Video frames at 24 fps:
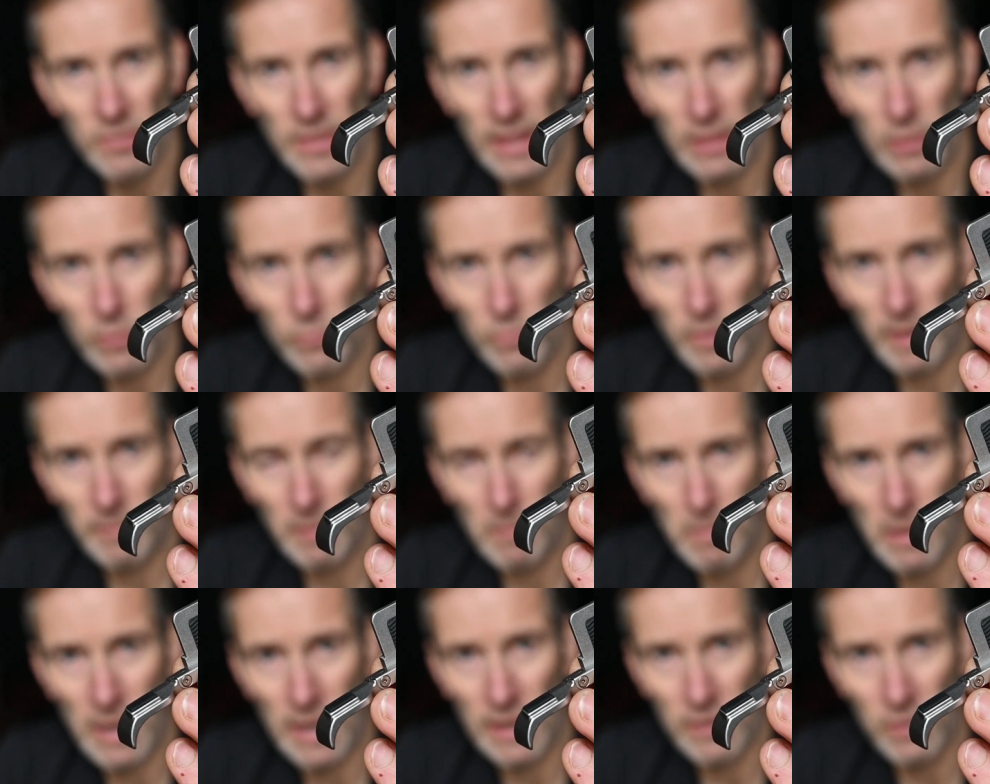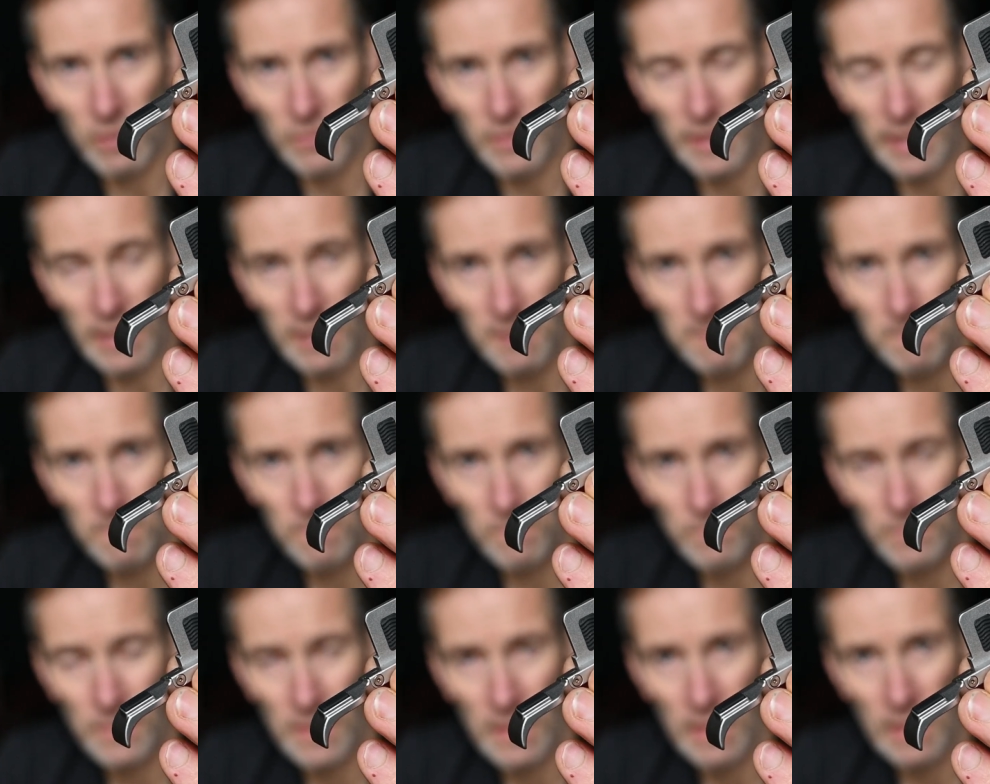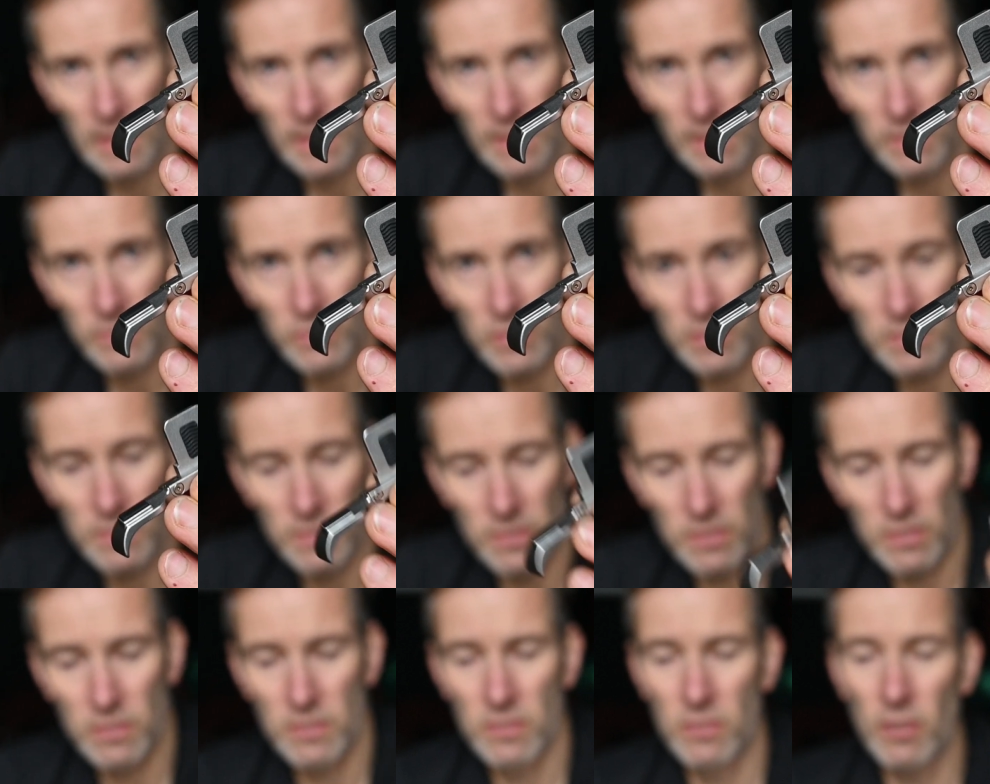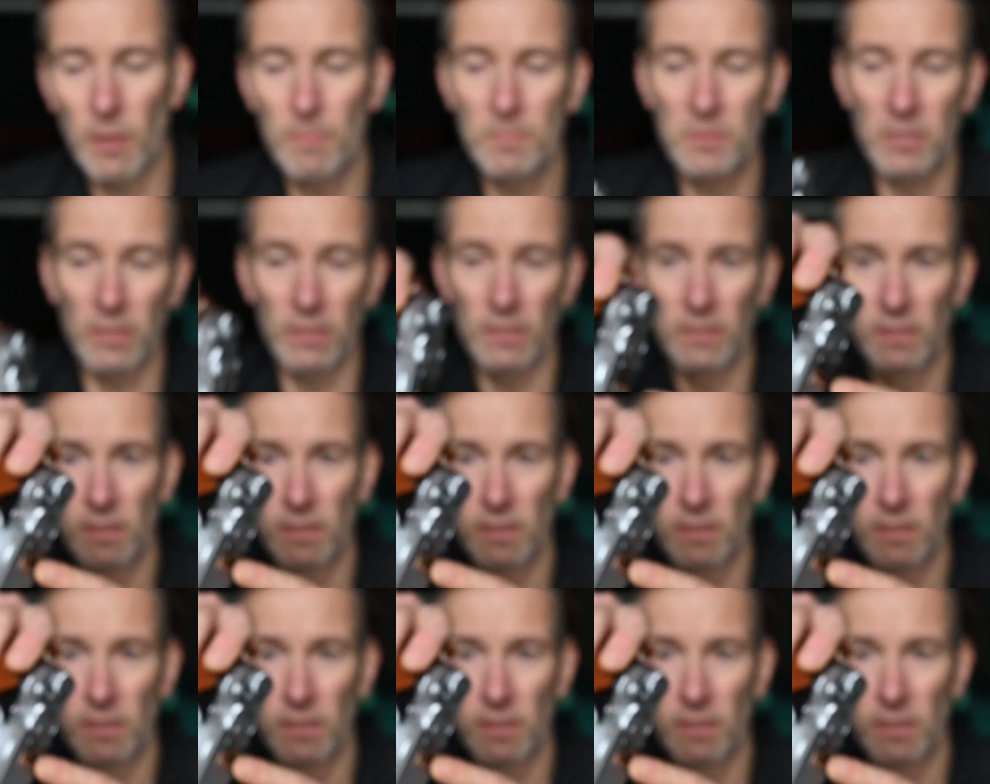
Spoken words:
little rubber part on there just stops it